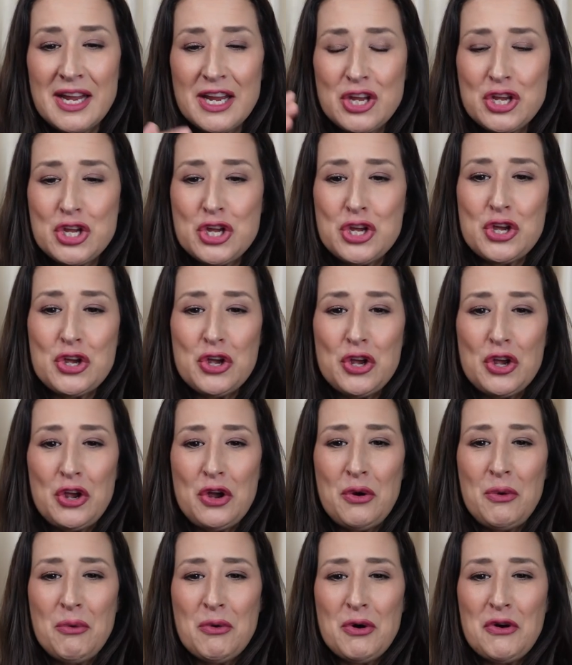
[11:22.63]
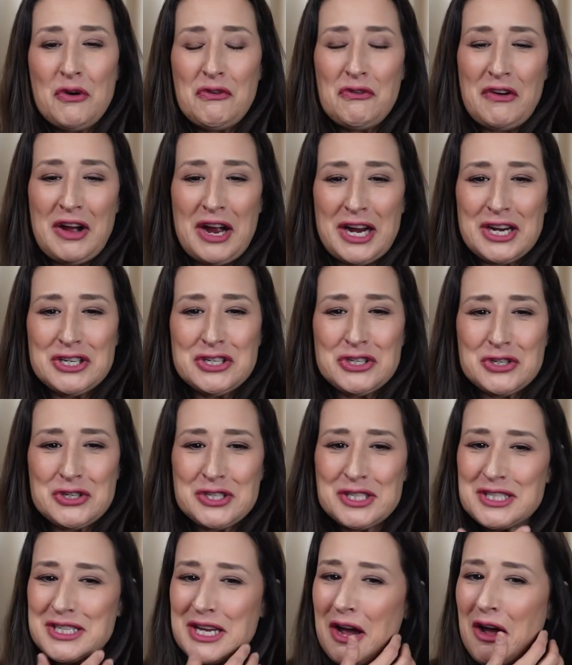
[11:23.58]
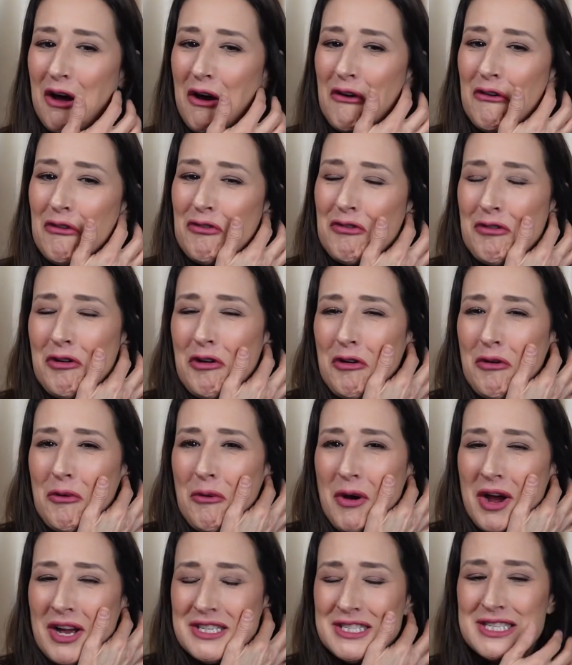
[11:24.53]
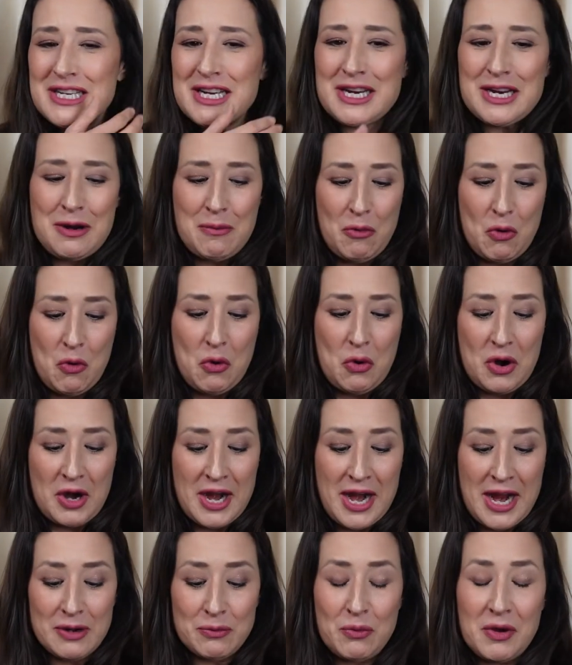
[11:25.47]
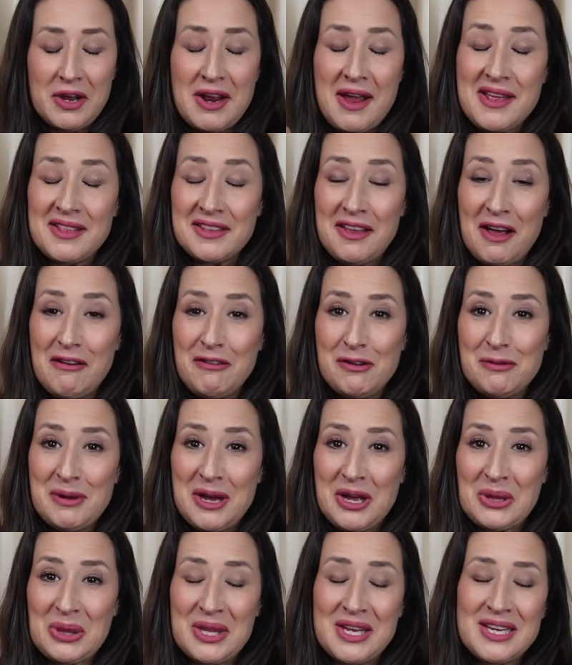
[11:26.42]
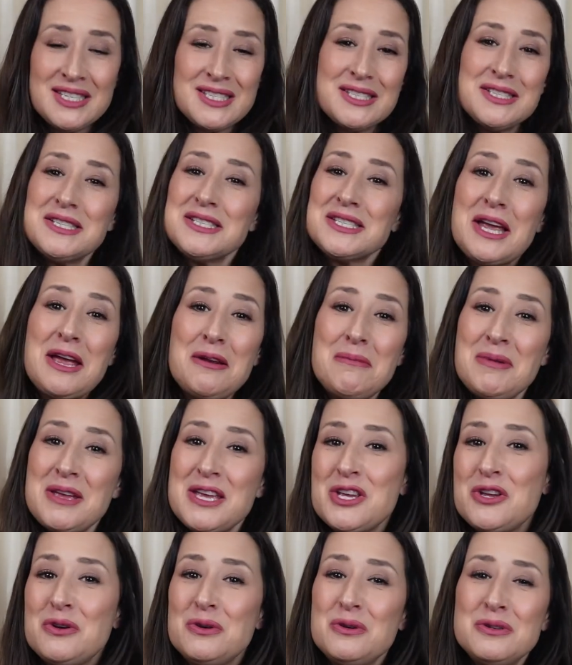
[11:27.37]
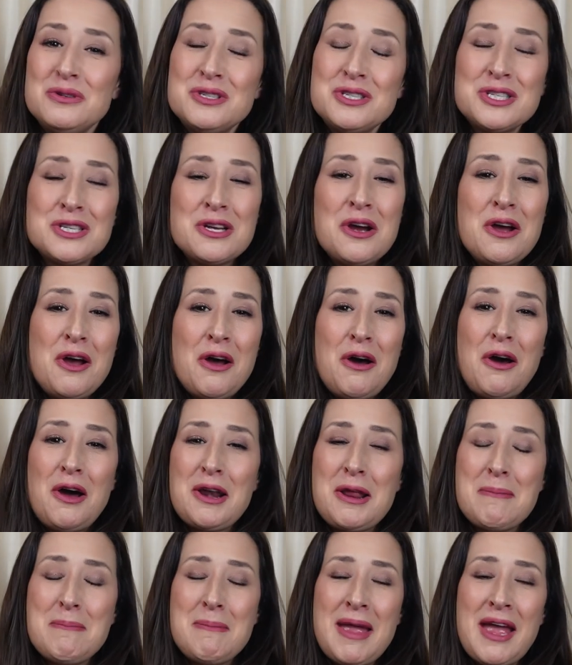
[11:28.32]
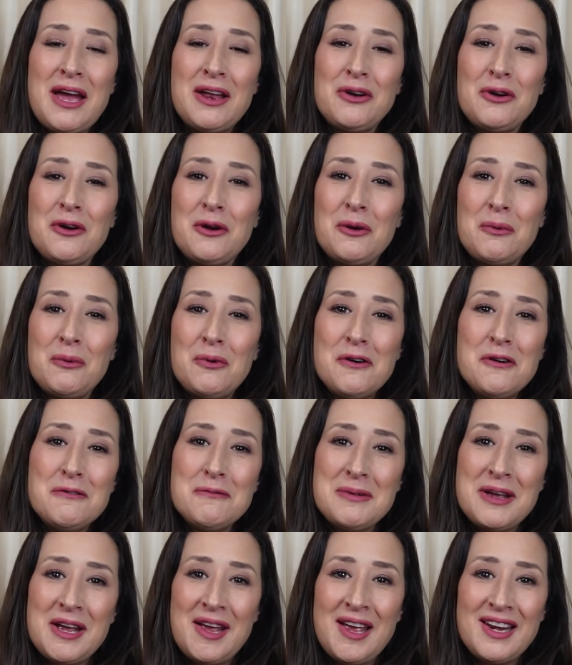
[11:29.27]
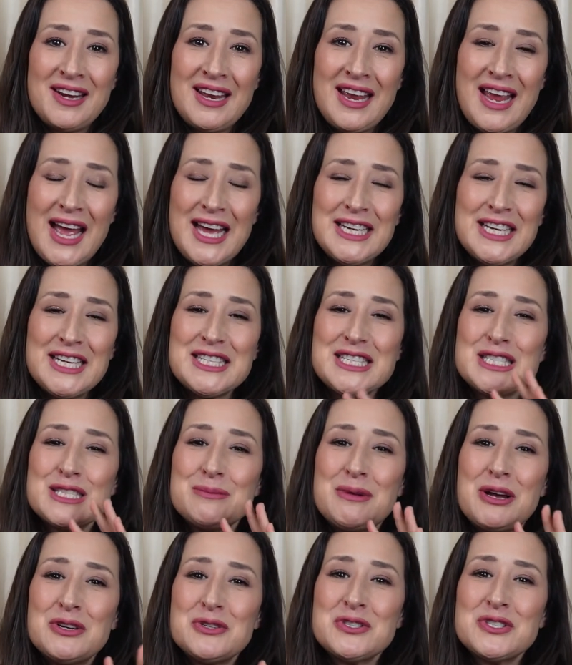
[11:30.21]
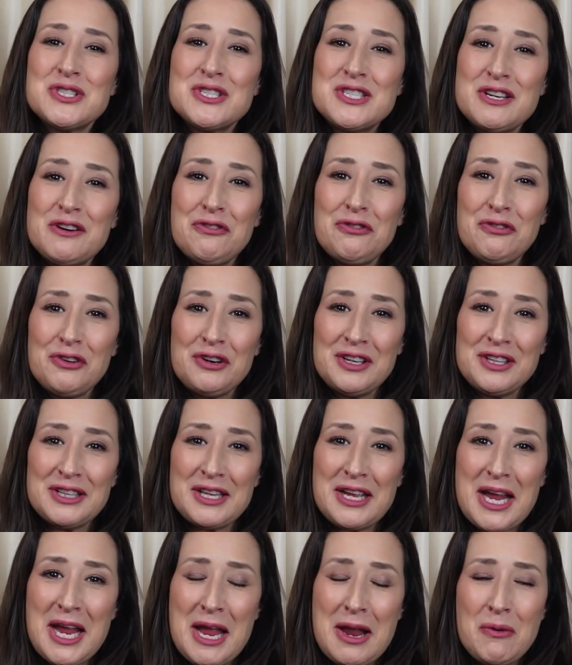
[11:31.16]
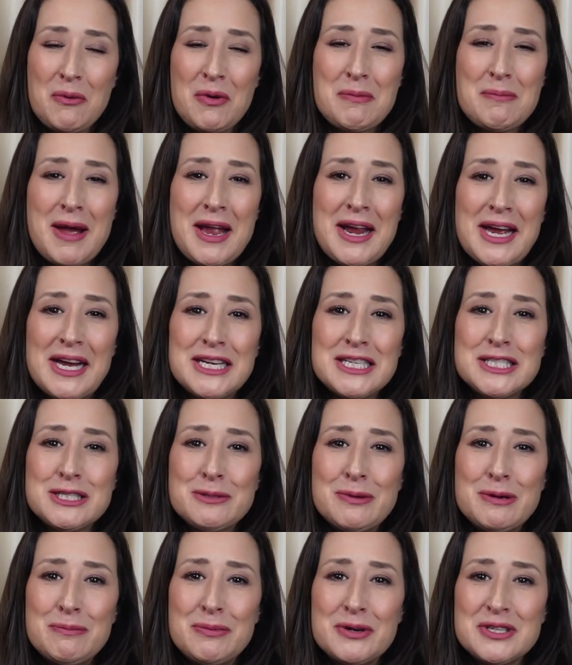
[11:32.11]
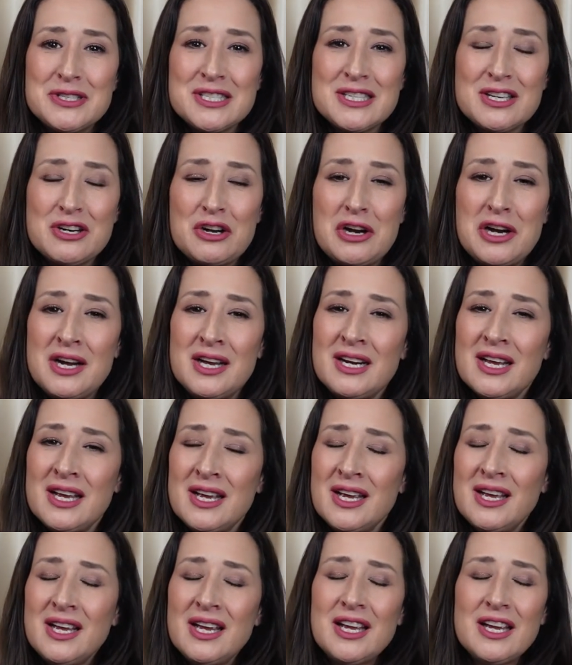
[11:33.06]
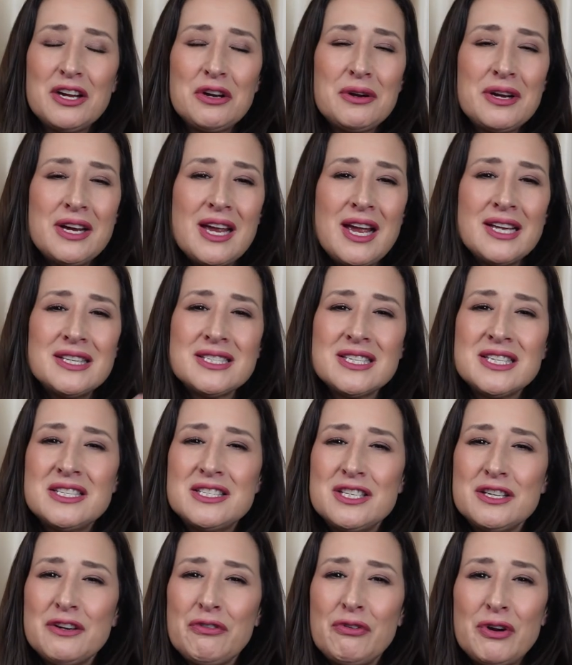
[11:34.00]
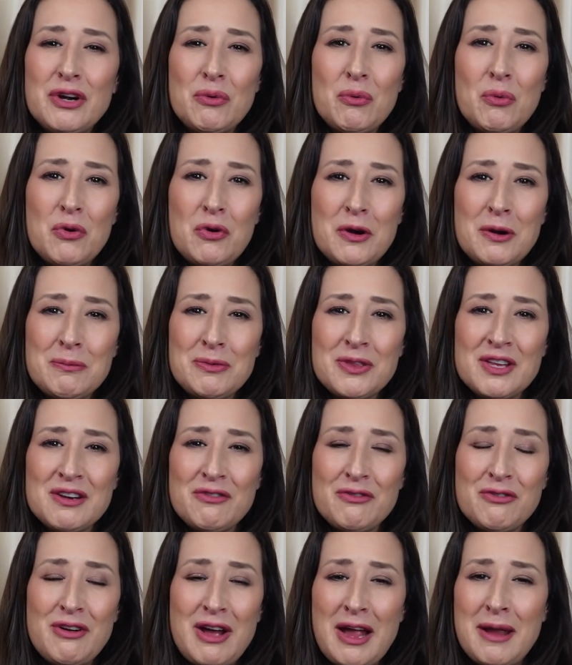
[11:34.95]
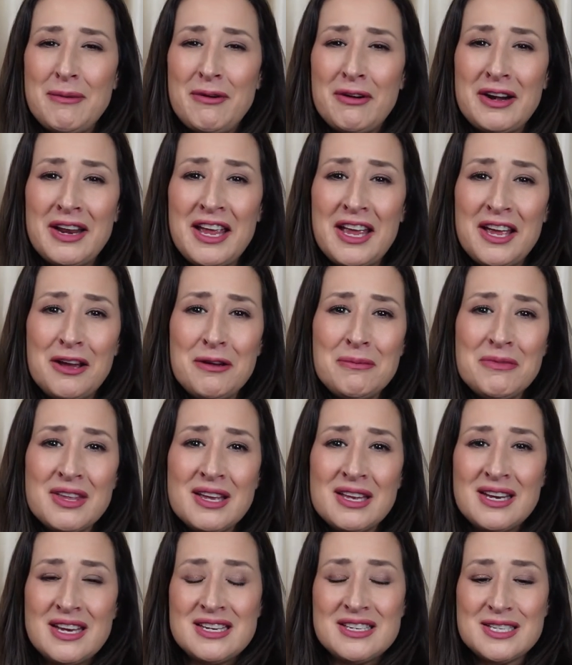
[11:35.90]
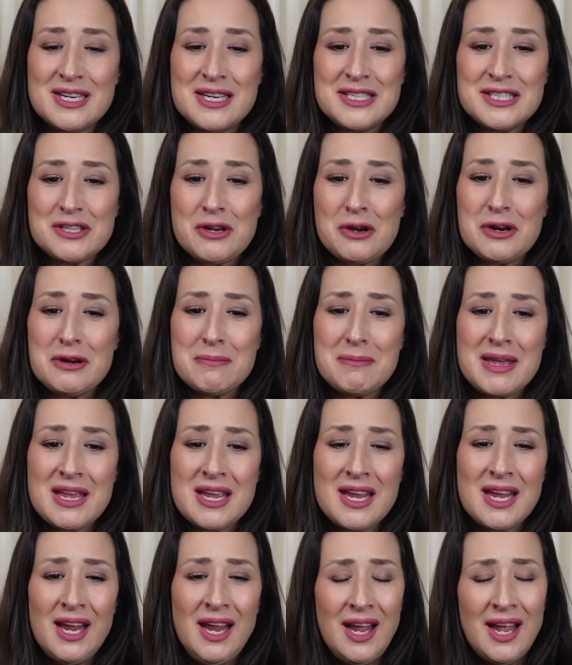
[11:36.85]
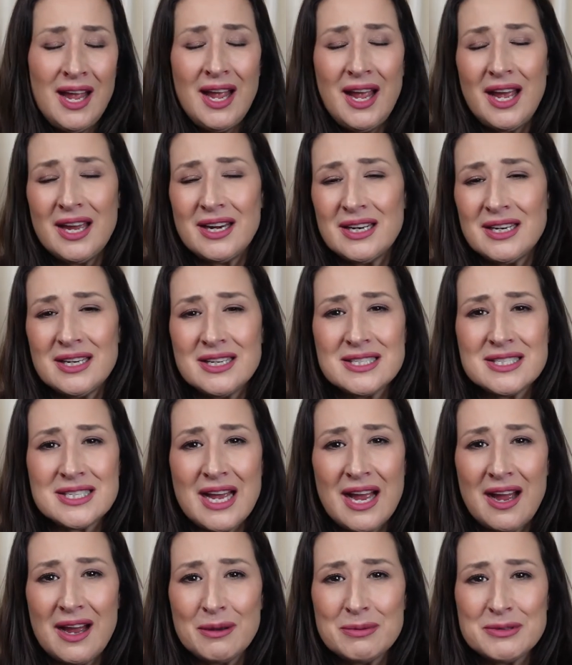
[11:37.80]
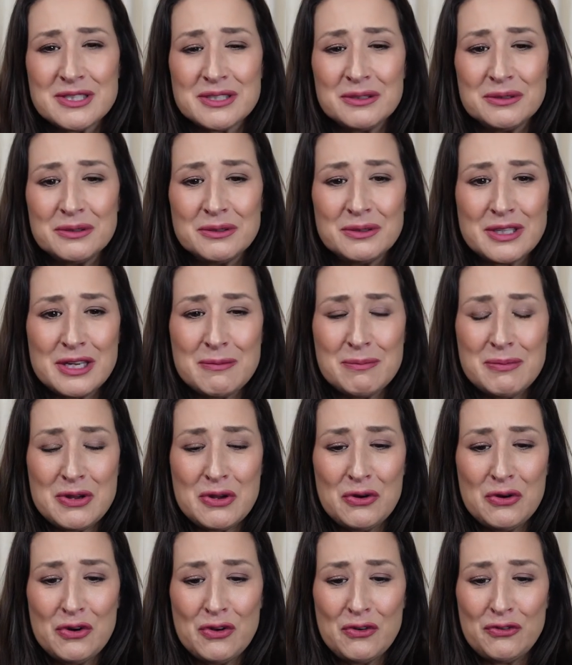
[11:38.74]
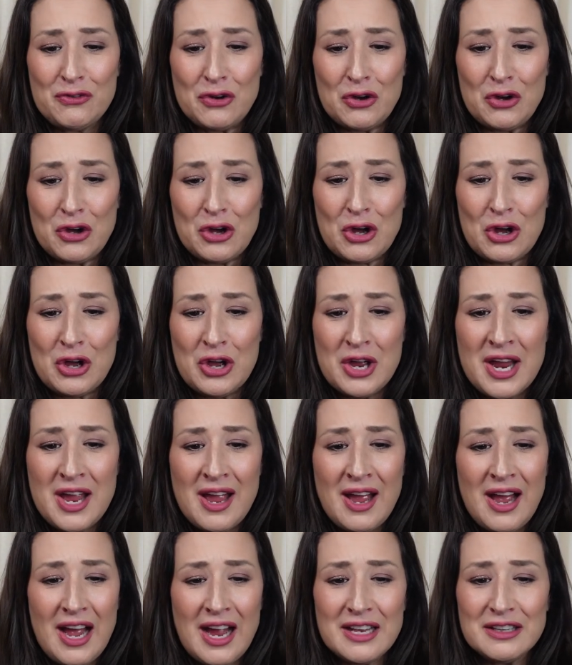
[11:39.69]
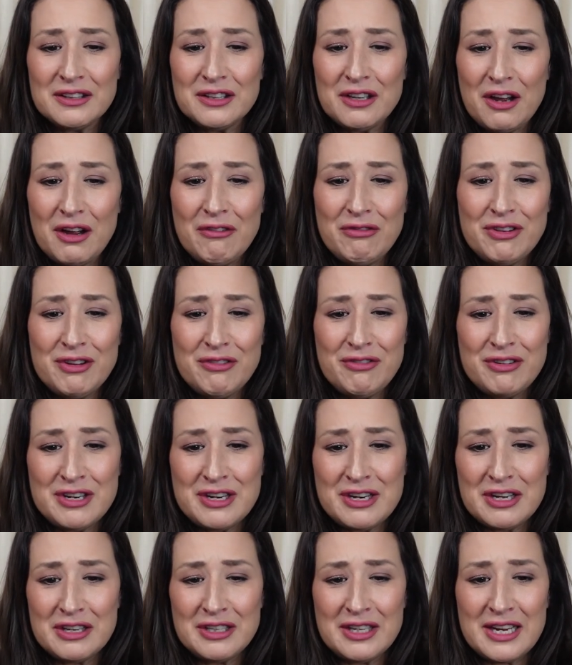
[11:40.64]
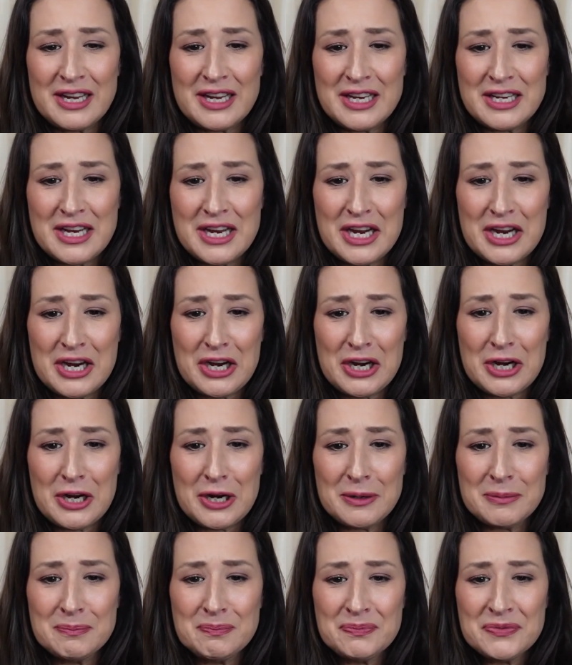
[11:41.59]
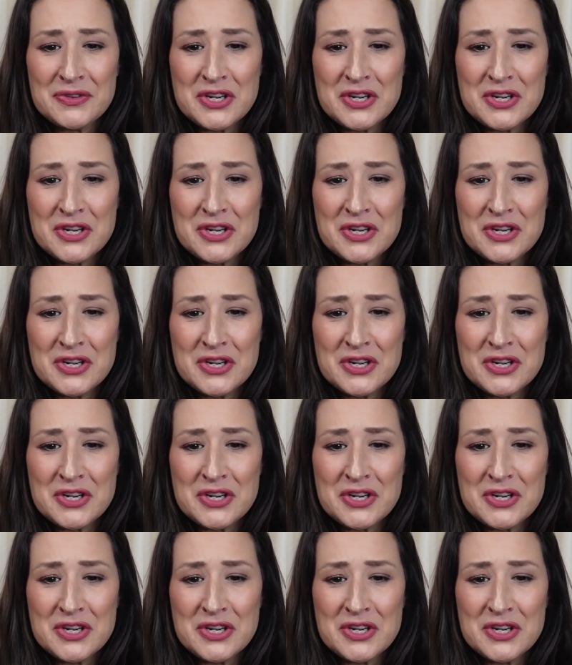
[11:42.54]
You will find yourself wanting more. And what I love about this, this can be used on a man or a woman and it smells differently. When my husband puts it on, it creates a different warmth and vibe on him than it does on me and it is absolutely beautiful. I love the vanilla in here.